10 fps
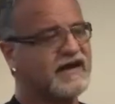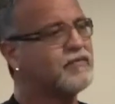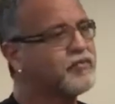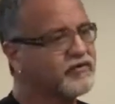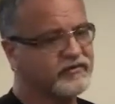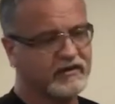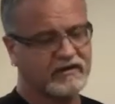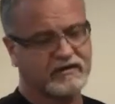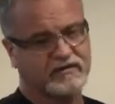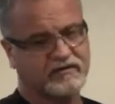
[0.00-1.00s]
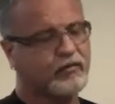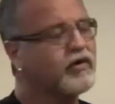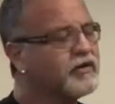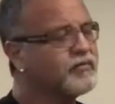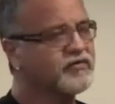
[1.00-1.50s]
10%,
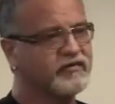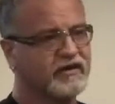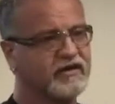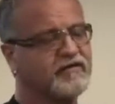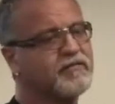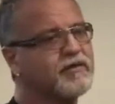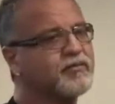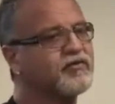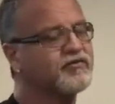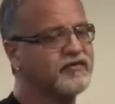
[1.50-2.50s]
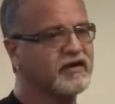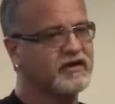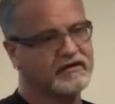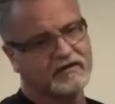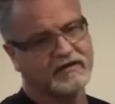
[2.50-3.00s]
20%? Give me a
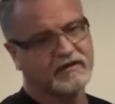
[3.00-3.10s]
percent